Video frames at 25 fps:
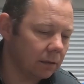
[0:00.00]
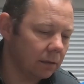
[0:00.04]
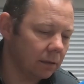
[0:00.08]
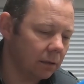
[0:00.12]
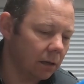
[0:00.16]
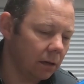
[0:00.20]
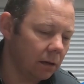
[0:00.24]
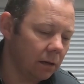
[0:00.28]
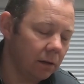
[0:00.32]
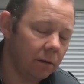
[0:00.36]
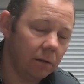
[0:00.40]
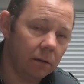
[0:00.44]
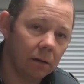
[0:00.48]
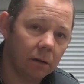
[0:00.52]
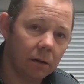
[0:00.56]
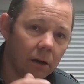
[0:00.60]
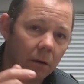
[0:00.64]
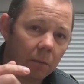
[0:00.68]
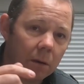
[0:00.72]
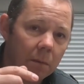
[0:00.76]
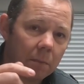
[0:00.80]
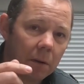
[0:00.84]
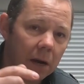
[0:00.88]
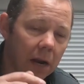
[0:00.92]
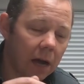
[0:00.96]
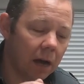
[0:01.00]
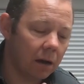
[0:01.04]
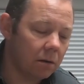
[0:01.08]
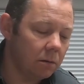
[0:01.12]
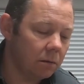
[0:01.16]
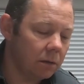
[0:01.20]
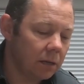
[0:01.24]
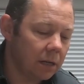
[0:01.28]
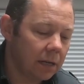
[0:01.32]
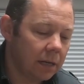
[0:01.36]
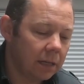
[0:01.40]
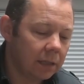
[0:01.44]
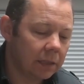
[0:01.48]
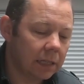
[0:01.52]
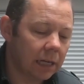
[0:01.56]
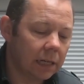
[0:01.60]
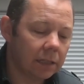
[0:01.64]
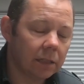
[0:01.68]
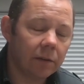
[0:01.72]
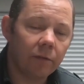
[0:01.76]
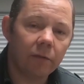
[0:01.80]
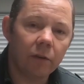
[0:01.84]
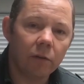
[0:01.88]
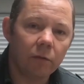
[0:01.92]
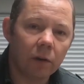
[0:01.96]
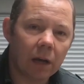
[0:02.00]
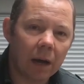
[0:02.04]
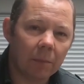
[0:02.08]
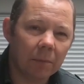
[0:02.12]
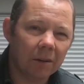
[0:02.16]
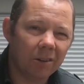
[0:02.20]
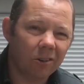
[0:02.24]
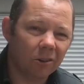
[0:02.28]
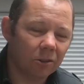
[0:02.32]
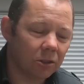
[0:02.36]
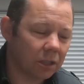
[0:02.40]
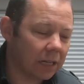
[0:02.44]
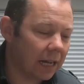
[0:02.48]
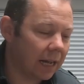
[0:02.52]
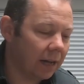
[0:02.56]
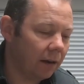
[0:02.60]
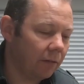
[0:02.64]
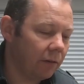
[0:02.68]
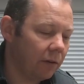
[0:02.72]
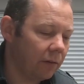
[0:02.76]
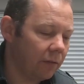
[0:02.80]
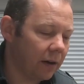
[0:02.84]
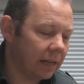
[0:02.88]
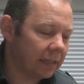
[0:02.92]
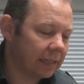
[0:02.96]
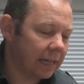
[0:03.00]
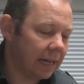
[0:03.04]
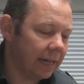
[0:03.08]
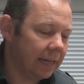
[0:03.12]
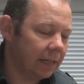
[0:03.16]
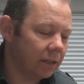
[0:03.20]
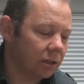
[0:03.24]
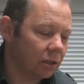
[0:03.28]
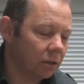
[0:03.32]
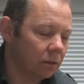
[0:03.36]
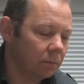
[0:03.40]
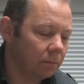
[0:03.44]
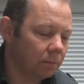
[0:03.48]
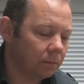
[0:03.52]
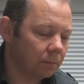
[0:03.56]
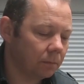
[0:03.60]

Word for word: So you comment below, tell us if you've come across that or if you've had that issue.